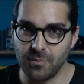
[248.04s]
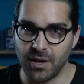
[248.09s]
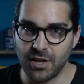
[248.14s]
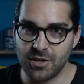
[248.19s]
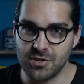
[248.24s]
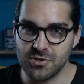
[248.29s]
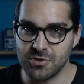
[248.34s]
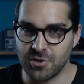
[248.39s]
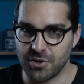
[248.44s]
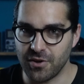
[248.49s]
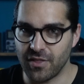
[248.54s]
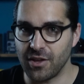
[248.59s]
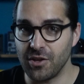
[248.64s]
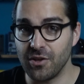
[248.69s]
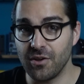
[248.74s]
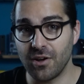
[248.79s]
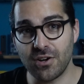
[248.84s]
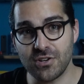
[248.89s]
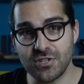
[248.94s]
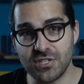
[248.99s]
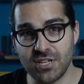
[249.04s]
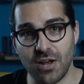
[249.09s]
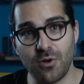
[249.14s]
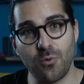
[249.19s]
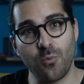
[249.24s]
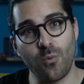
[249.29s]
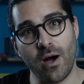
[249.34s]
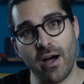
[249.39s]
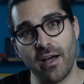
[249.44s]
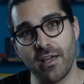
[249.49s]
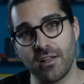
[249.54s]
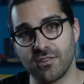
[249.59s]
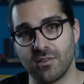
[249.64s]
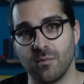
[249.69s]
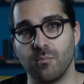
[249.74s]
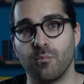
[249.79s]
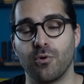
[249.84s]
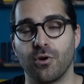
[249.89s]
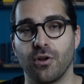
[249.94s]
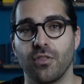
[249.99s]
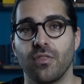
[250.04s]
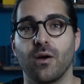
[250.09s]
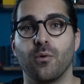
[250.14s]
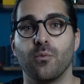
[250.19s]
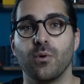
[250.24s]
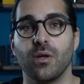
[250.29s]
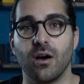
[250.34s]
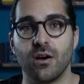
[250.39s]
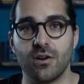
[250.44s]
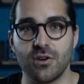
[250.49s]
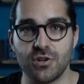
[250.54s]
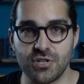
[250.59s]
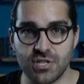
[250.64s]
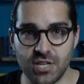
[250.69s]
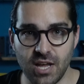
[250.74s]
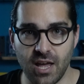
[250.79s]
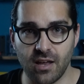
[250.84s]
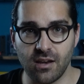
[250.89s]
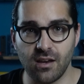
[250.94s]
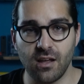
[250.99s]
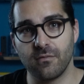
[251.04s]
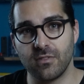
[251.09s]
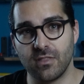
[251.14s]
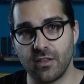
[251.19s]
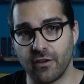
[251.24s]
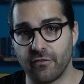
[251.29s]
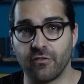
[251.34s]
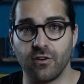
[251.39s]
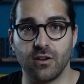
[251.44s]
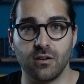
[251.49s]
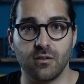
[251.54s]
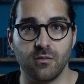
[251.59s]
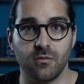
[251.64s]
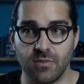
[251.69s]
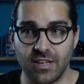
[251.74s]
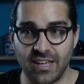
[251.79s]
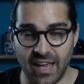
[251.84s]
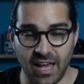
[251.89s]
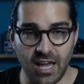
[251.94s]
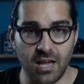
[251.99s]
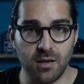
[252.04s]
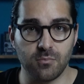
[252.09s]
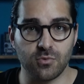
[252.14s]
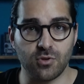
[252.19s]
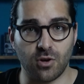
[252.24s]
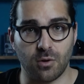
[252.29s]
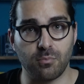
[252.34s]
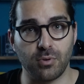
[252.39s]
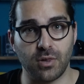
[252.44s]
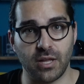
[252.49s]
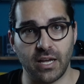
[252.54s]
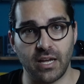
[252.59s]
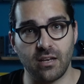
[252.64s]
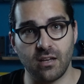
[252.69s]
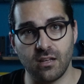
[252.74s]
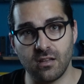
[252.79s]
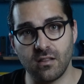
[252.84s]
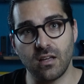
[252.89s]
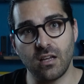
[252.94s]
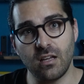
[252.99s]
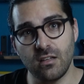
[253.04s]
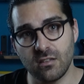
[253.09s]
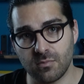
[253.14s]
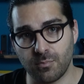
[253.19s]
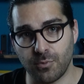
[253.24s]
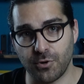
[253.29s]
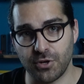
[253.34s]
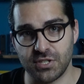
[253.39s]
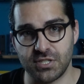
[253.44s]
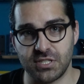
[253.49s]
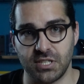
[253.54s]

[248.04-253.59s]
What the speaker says: make sure that you understand why it's important that we understand different games are played in the esports